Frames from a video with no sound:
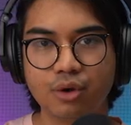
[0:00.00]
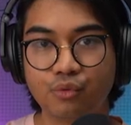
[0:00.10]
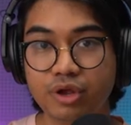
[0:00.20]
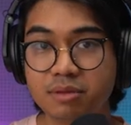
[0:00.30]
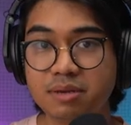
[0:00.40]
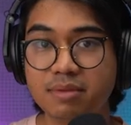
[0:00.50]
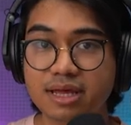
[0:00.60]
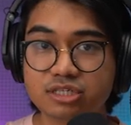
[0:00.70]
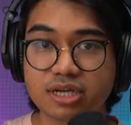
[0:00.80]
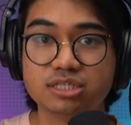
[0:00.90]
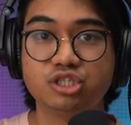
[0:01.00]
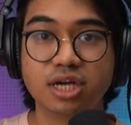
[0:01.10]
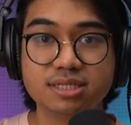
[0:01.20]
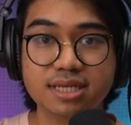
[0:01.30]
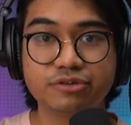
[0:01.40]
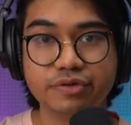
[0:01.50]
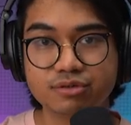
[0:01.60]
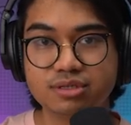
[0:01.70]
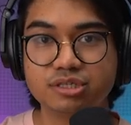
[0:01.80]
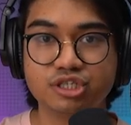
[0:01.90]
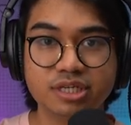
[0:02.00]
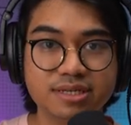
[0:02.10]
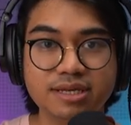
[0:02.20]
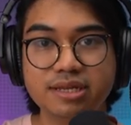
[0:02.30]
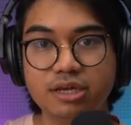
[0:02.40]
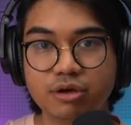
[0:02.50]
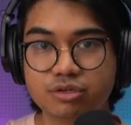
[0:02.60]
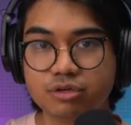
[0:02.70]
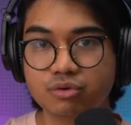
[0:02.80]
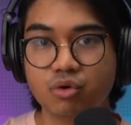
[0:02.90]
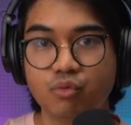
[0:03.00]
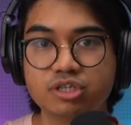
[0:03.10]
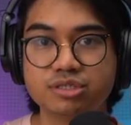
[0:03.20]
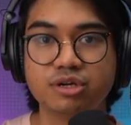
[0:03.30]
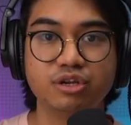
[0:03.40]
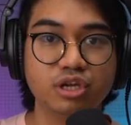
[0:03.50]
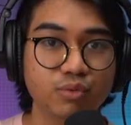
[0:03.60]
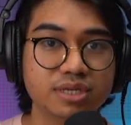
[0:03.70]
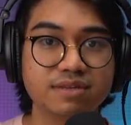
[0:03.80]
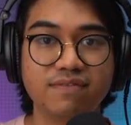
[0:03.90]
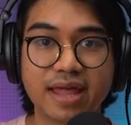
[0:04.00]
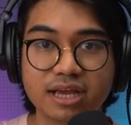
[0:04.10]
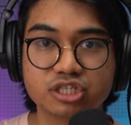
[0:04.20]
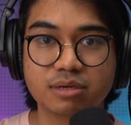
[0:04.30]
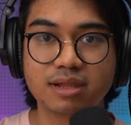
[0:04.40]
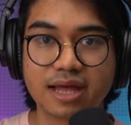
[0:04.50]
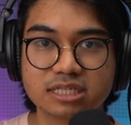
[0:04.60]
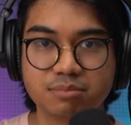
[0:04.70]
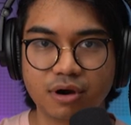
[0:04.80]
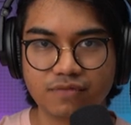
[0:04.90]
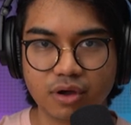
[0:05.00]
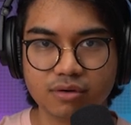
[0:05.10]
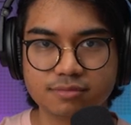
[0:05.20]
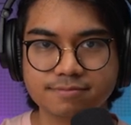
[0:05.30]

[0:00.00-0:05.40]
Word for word: Realme Malaysia has just introduced the GT Neo 2, which is their newest flagship class smartphone.